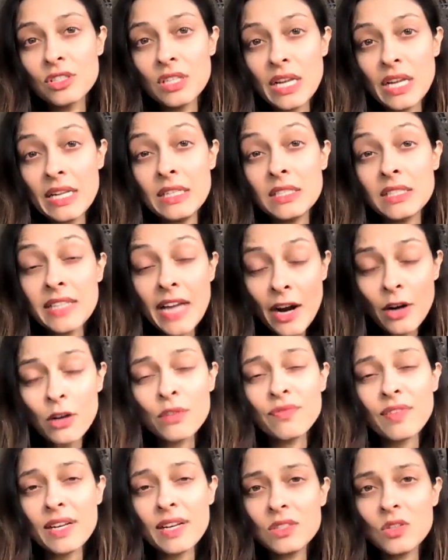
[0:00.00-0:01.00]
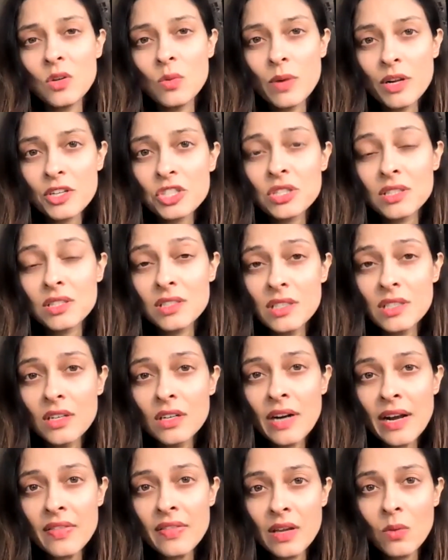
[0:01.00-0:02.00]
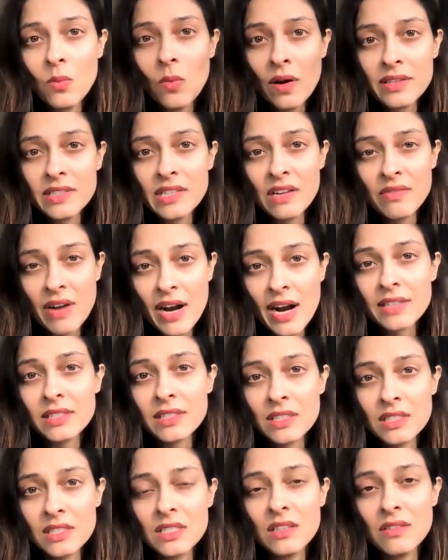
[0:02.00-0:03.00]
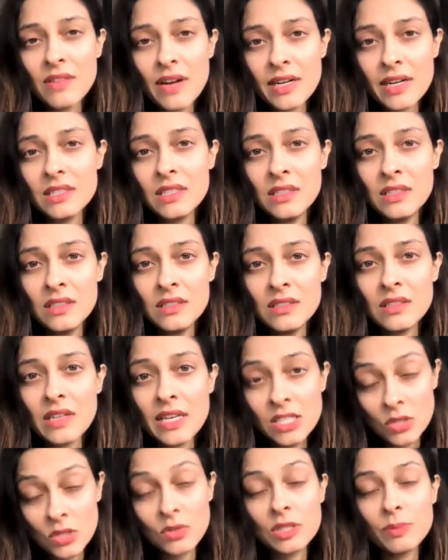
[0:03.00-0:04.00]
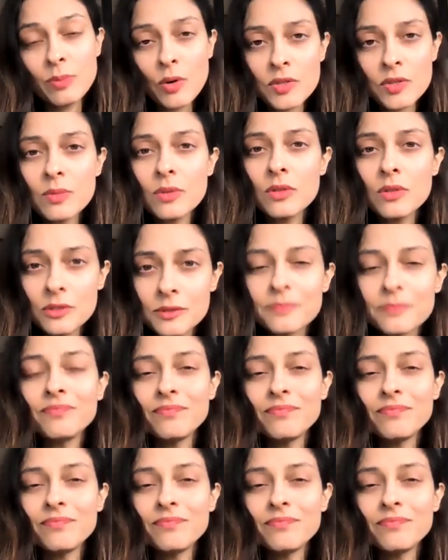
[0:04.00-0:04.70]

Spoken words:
and sacrificed so much this year and they want to have access to the vaccine as soon as possible.